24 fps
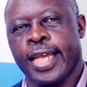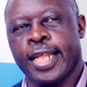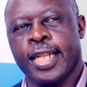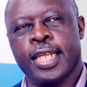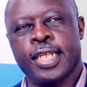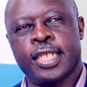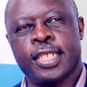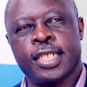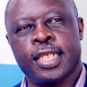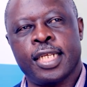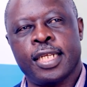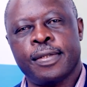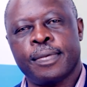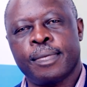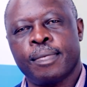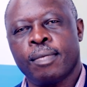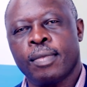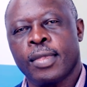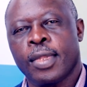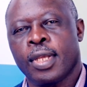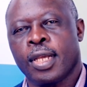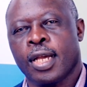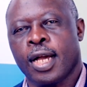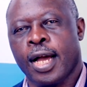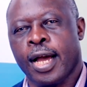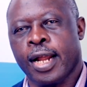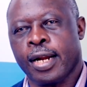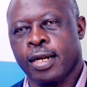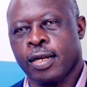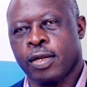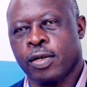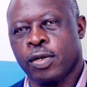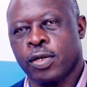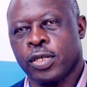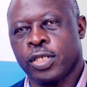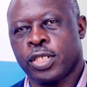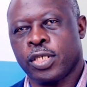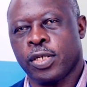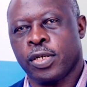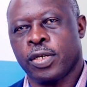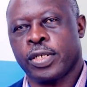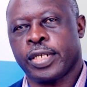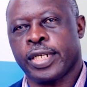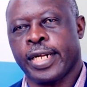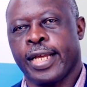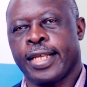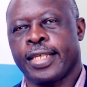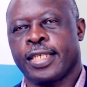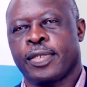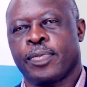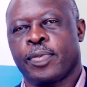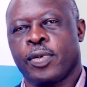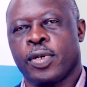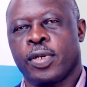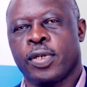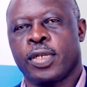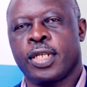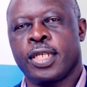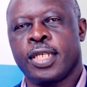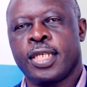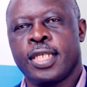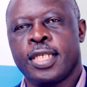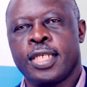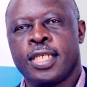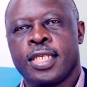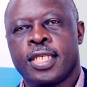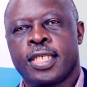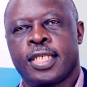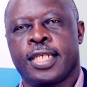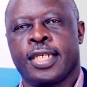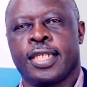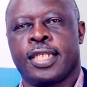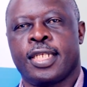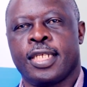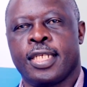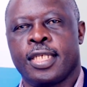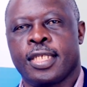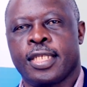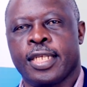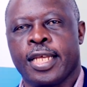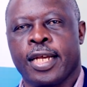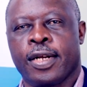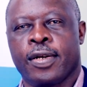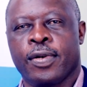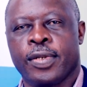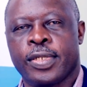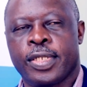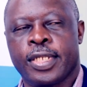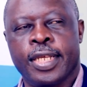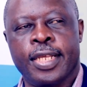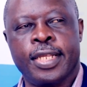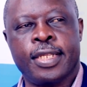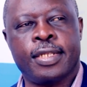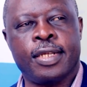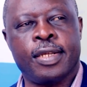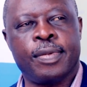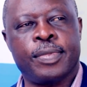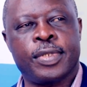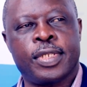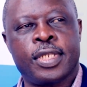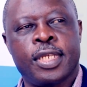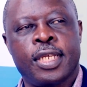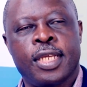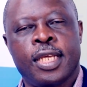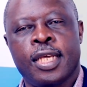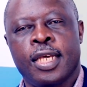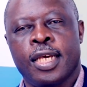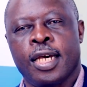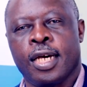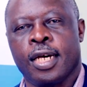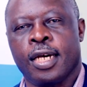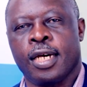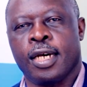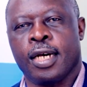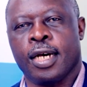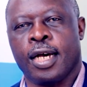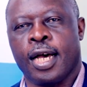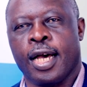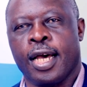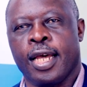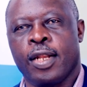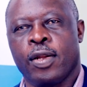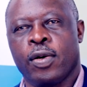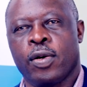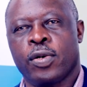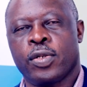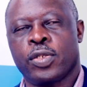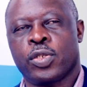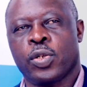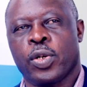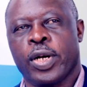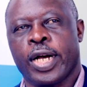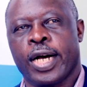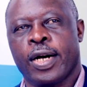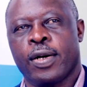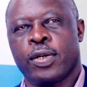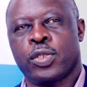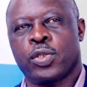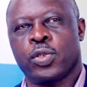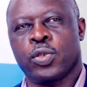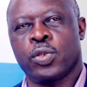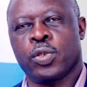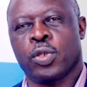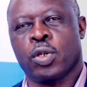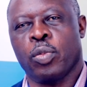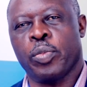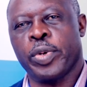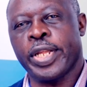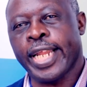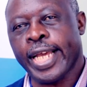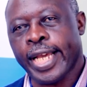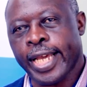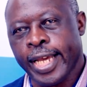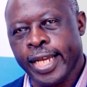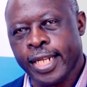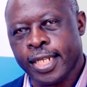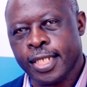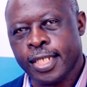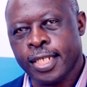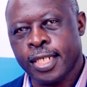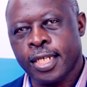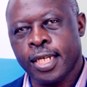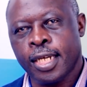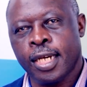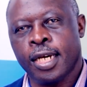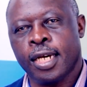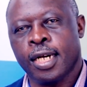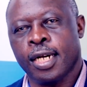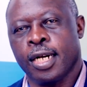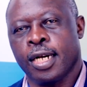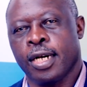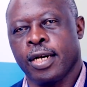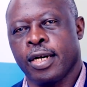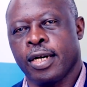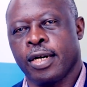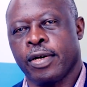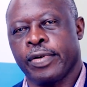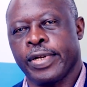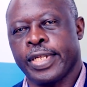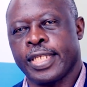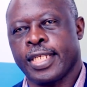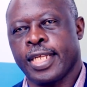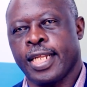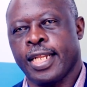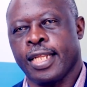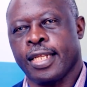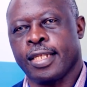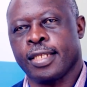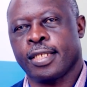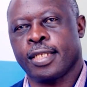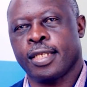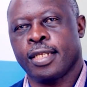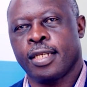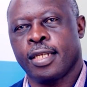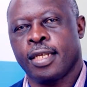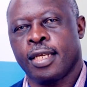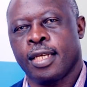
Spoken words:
energy, agriculture, transport, cities, ecosystems, and also how to communicate resilience.